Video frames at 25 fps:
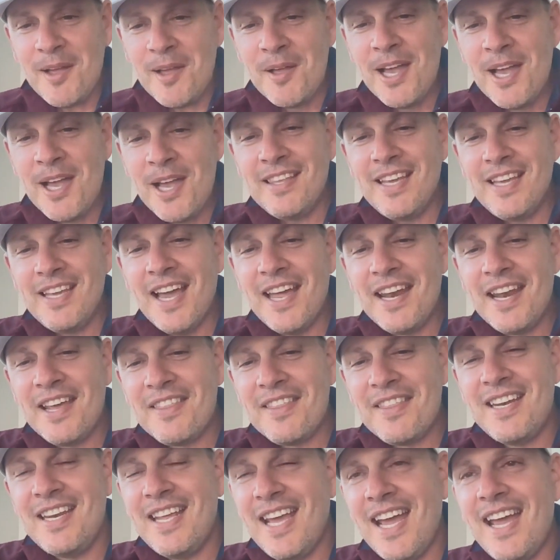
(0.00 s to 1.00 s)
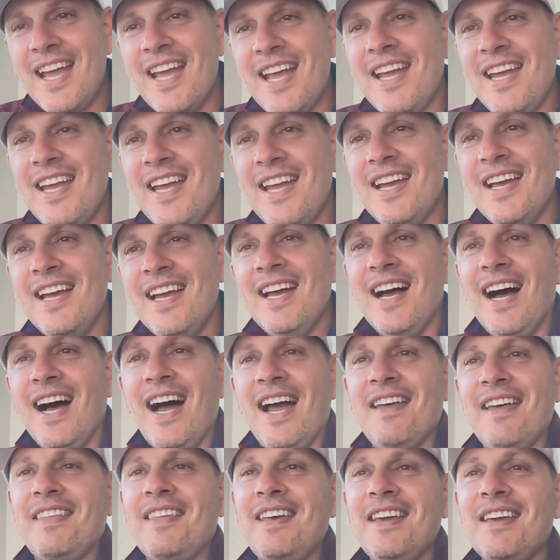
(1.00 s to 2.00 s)
at the end of the day,
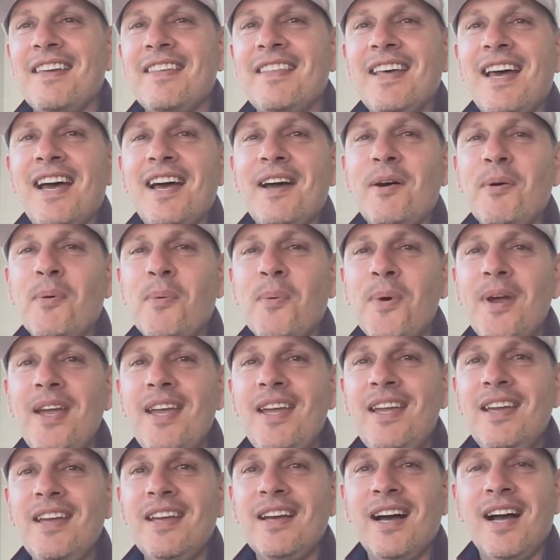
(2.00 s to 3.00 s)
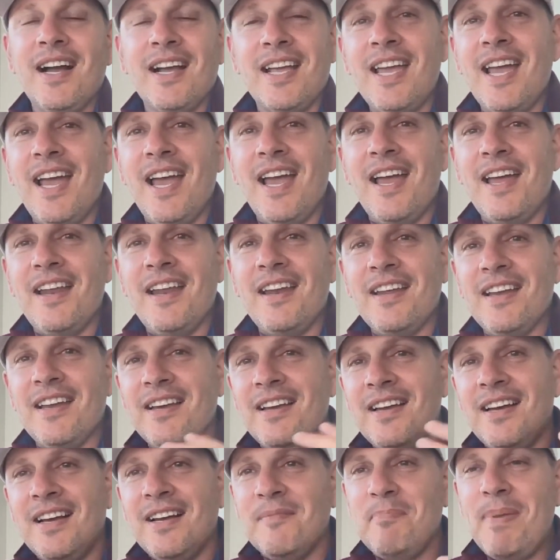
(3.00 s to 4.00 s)
I think that again,
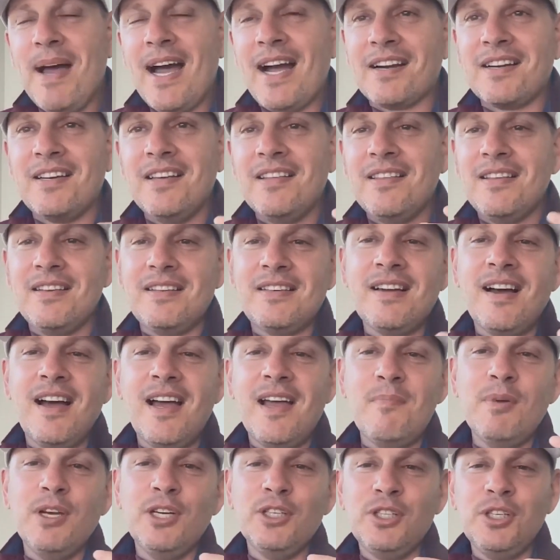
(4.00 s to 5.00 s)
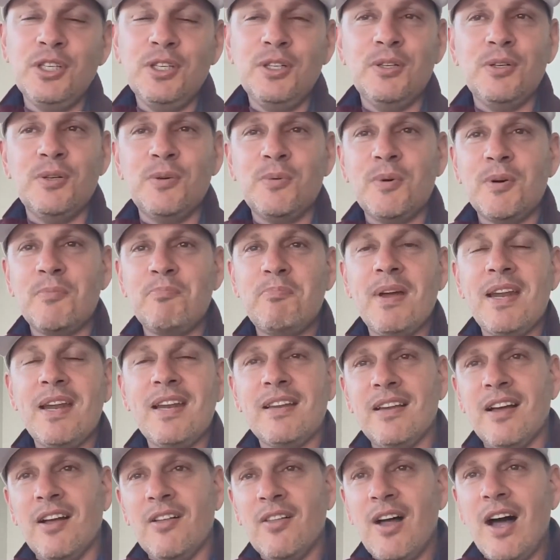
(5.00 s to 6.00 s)
back to the time issue, we've
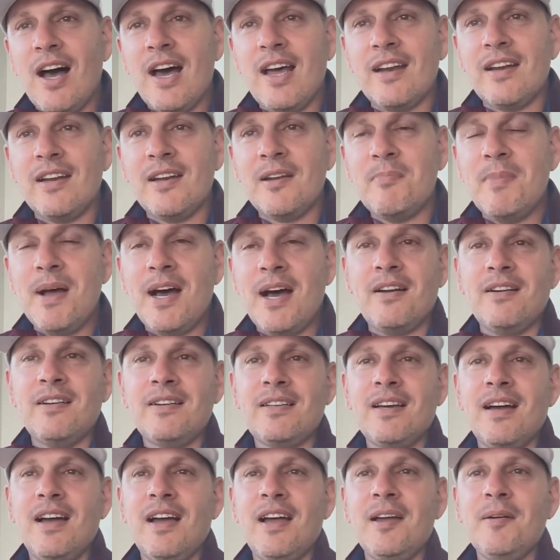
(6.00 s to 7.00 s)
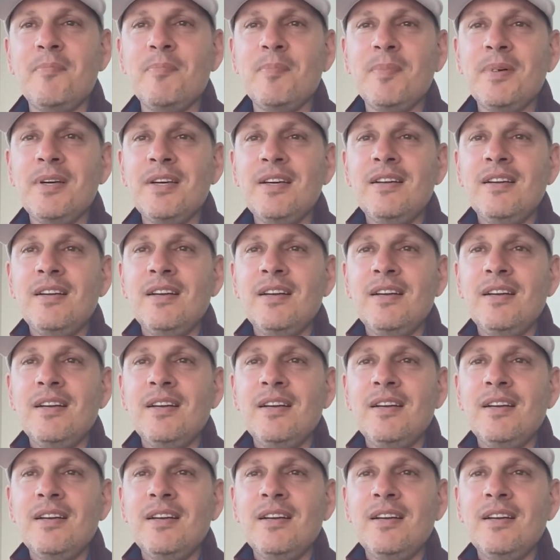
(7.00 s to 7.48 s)
been allotted amount of time.